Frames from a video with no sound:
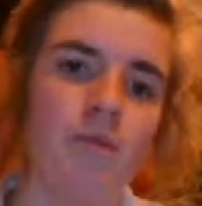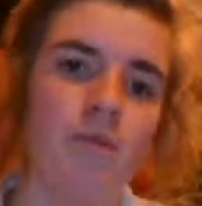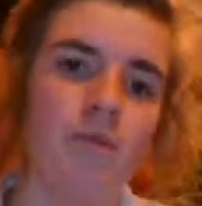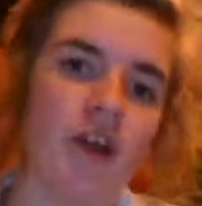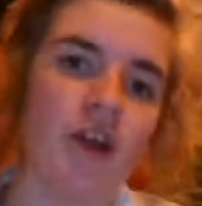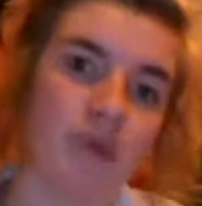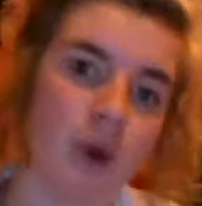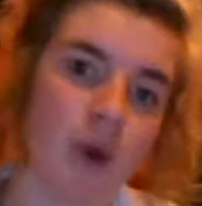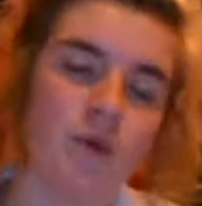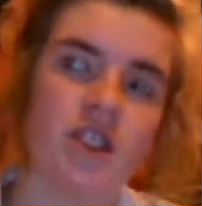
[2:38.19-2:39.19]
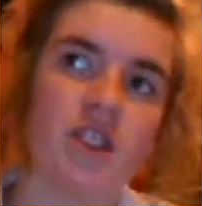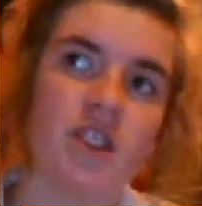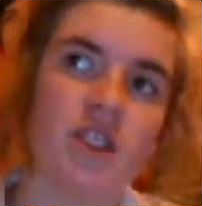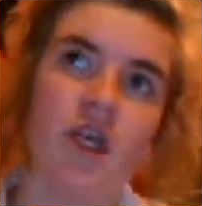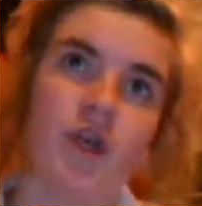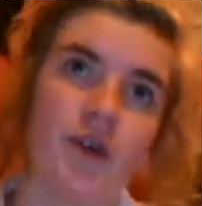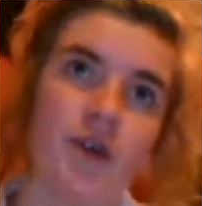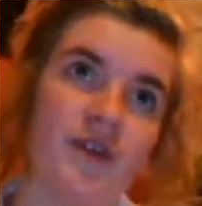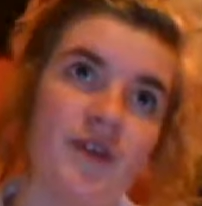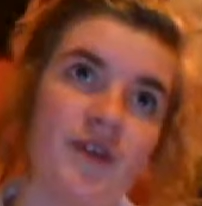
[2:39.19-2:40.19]
burning of bones and
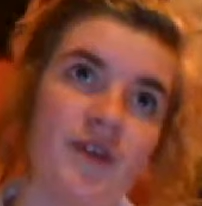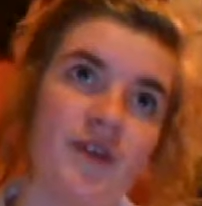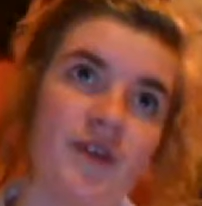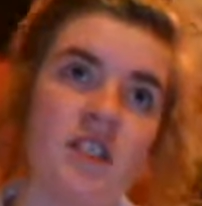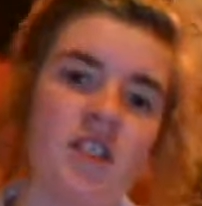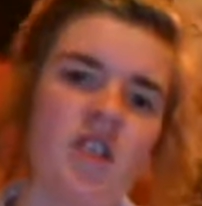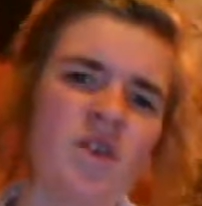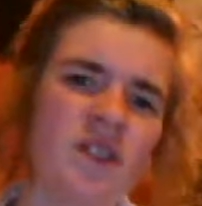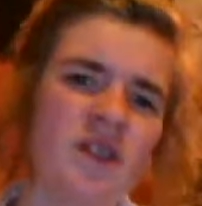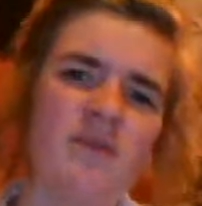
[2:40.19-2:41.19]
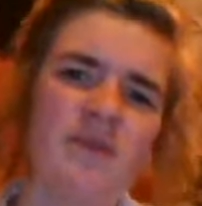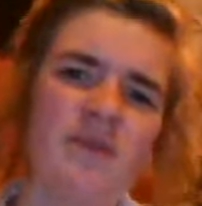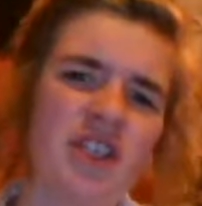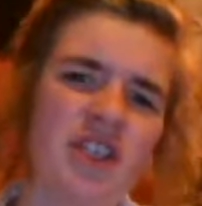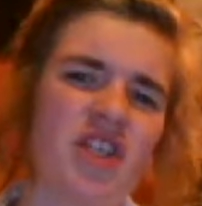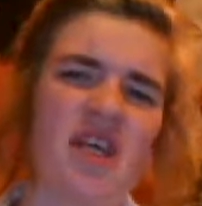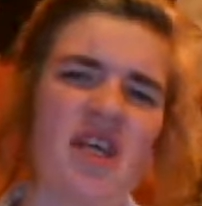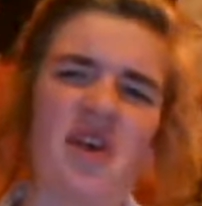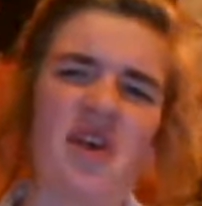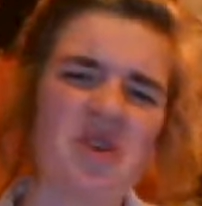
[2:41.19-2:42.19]
horrific deaths, and not to mention the
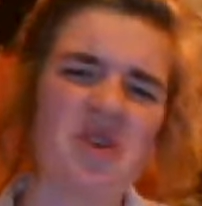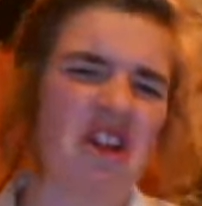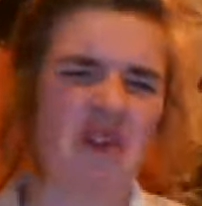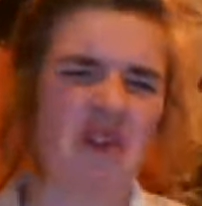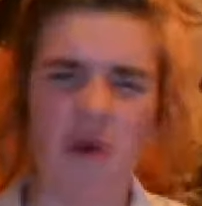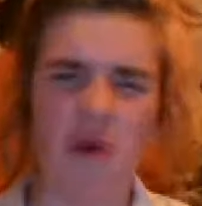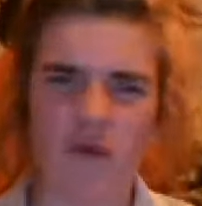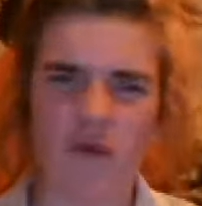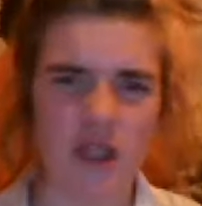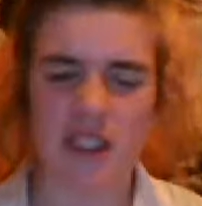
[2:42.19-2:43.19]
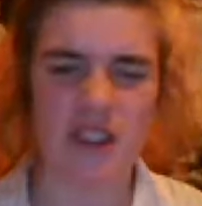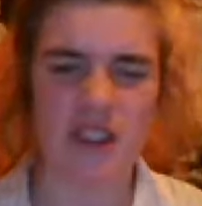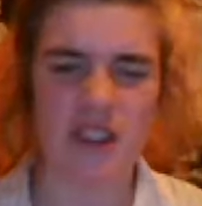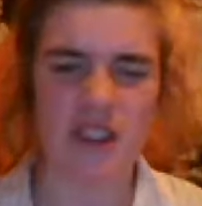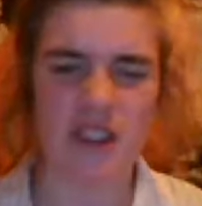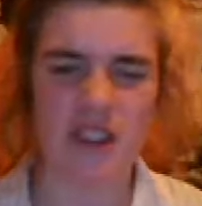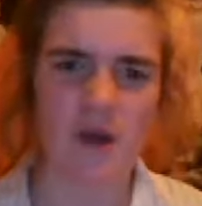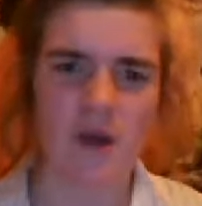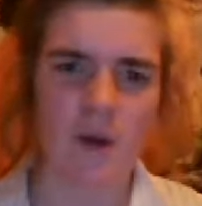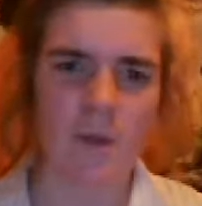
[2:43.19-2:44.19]
shockingly awful editing skills.
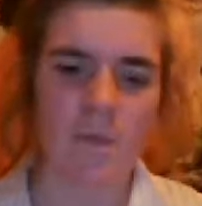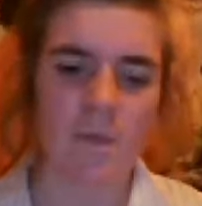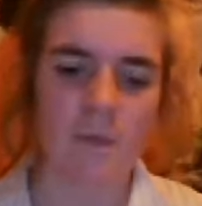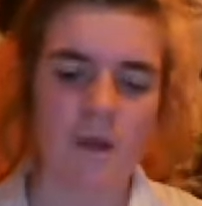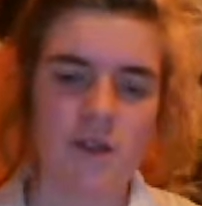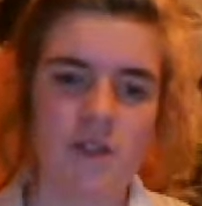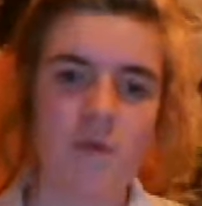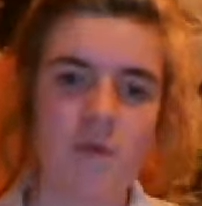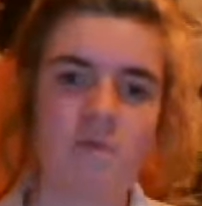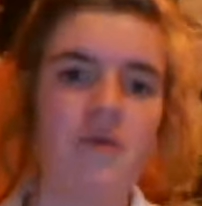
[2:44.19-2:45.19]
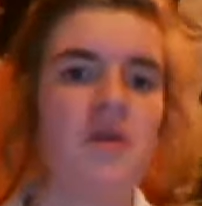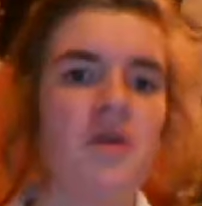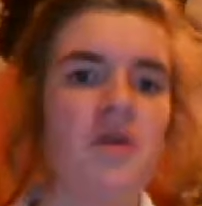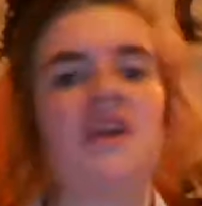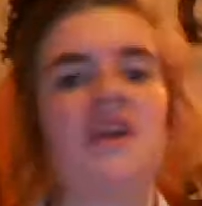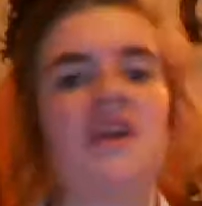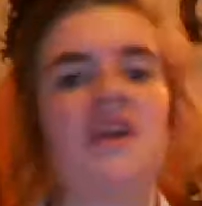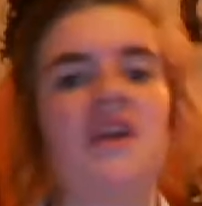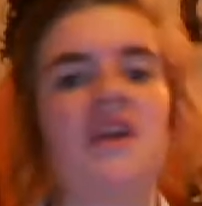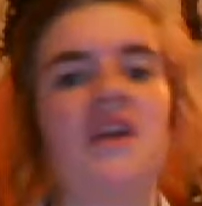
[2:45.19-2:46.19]
So you think it's
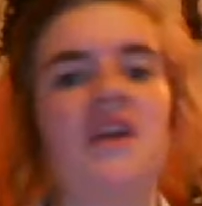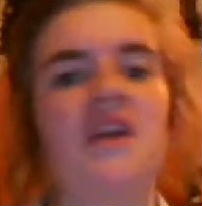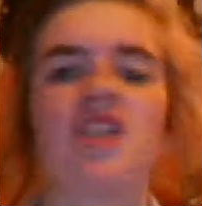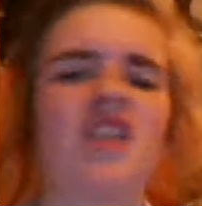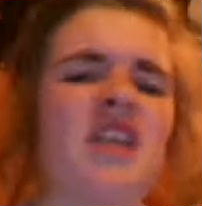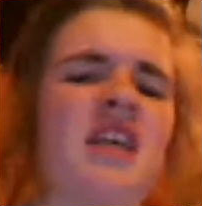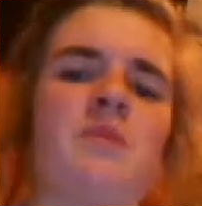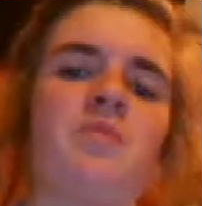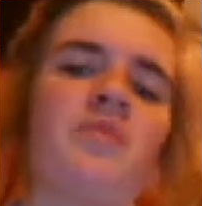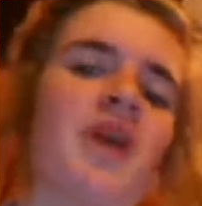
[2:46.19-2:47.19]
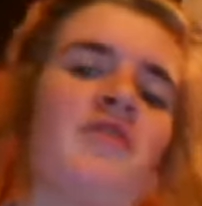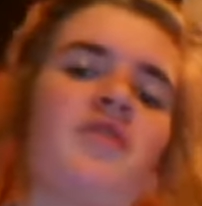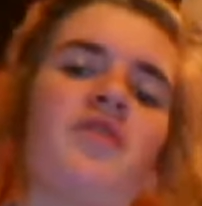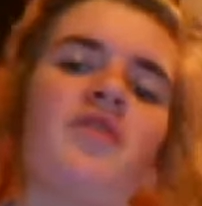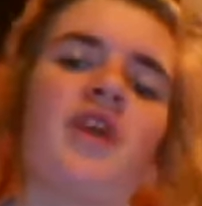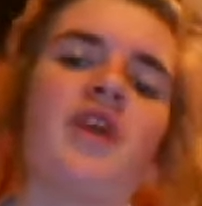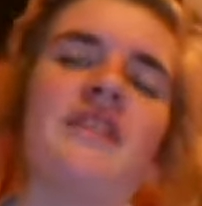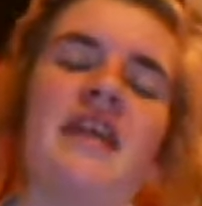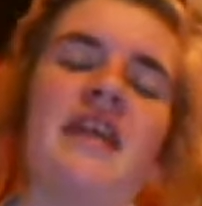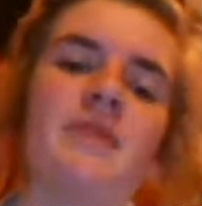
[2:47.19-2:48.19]
okay to watch it, a nice break from Grey's
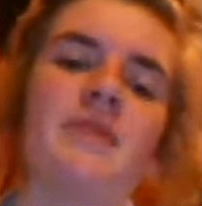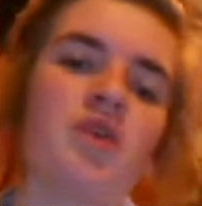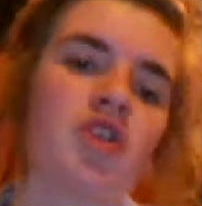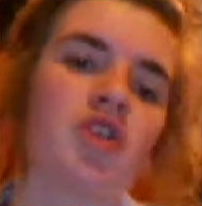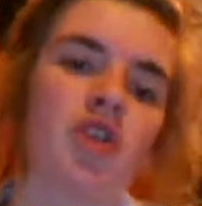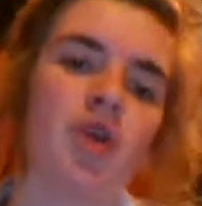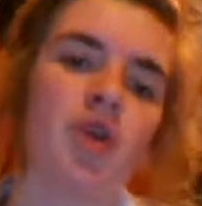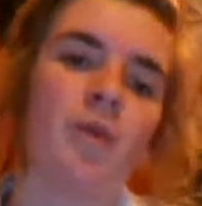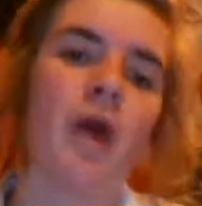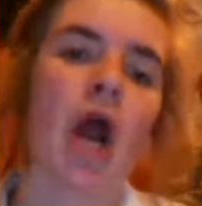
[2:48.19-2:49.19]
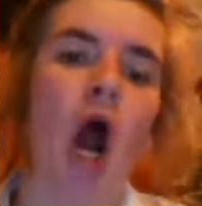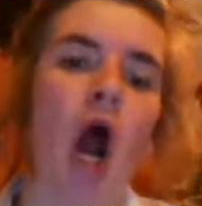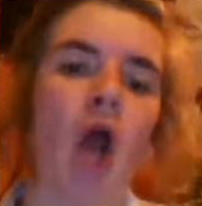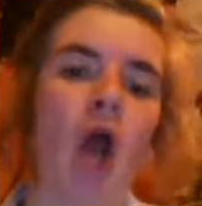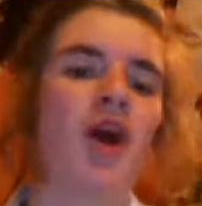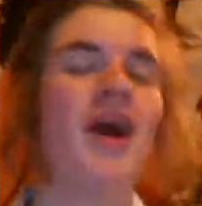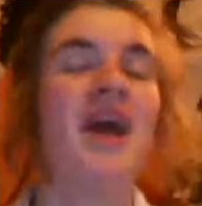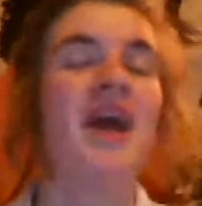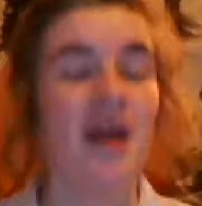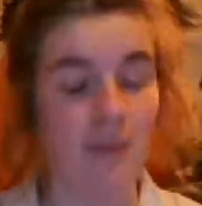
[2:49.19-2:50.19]
Anatomy or Doctor Who, but oh no,
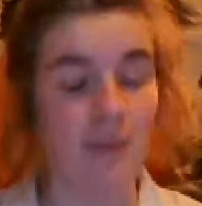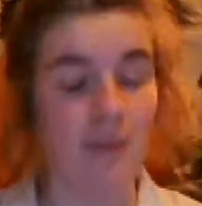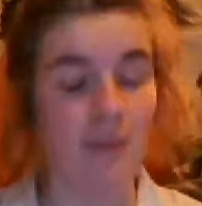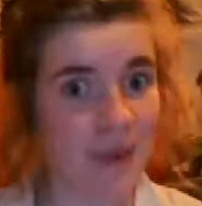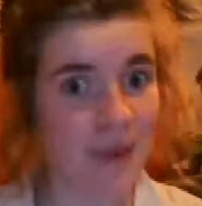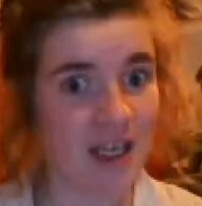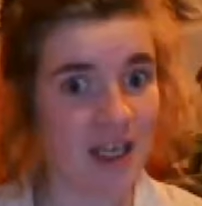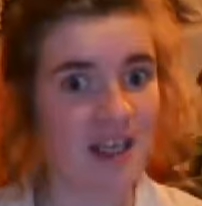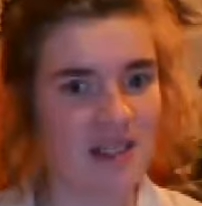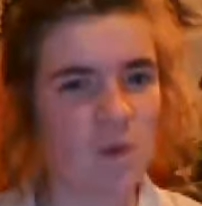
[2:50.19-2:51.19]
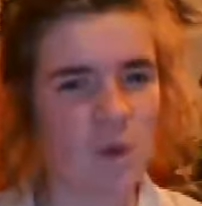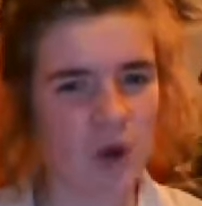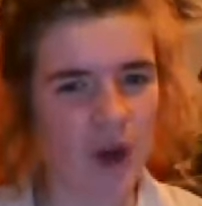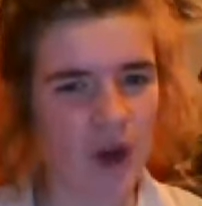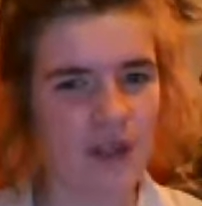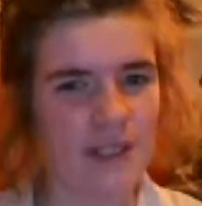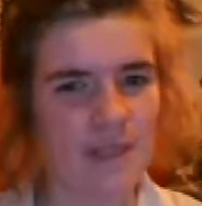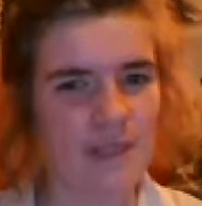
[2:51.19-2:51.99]
in my opinion, it's worse.